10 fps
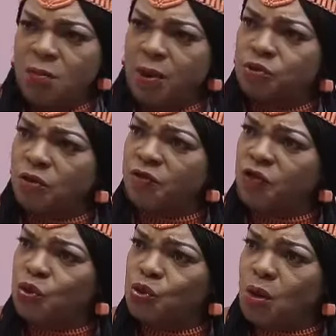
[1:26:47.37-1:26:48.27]
talking about your
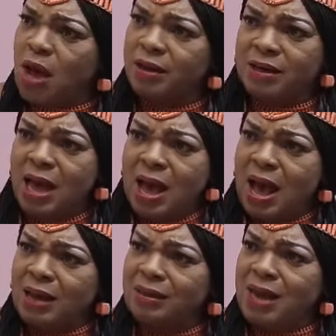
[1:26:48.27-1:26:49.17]
future
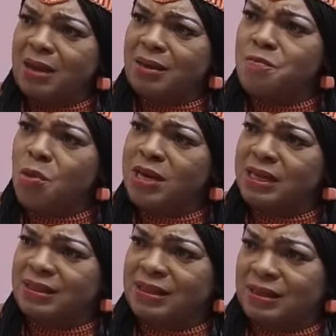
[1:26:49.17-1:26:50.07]
and
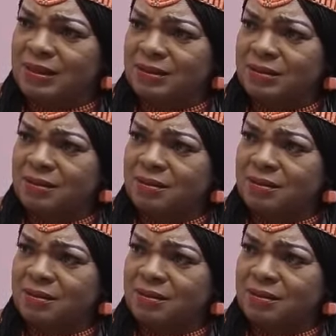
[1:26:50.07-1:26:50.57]
modesty.